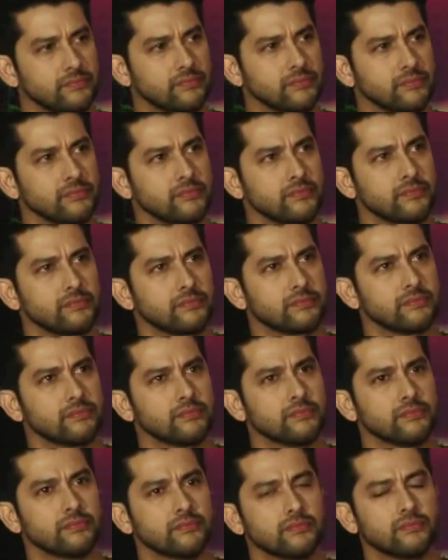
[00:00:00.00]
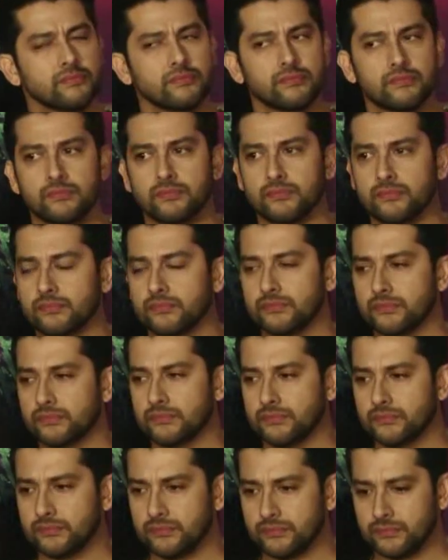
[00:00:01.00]

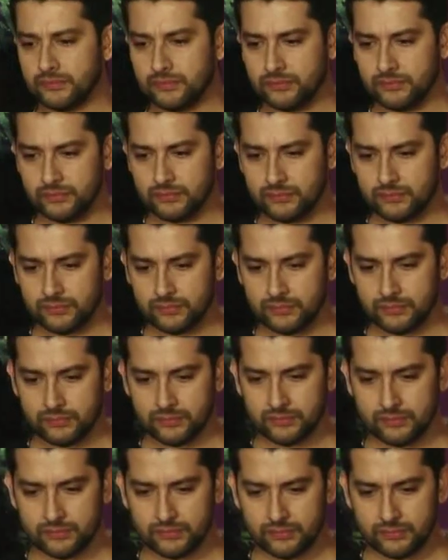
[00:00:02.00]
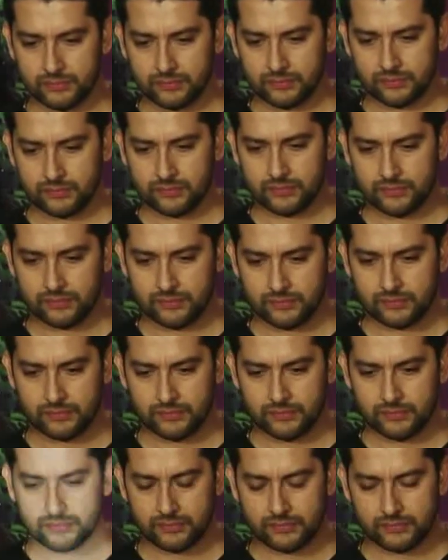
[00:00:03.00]

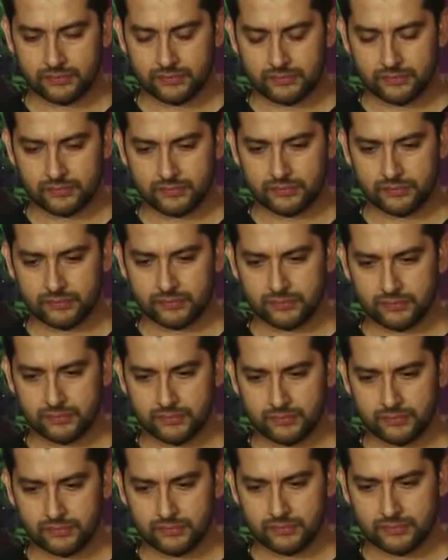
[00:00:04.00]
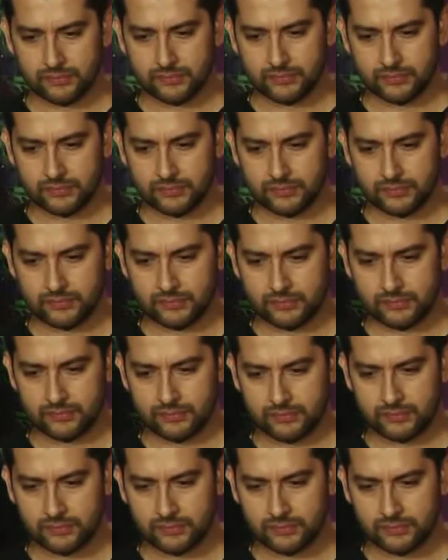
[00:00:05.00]
This person isn't speaking.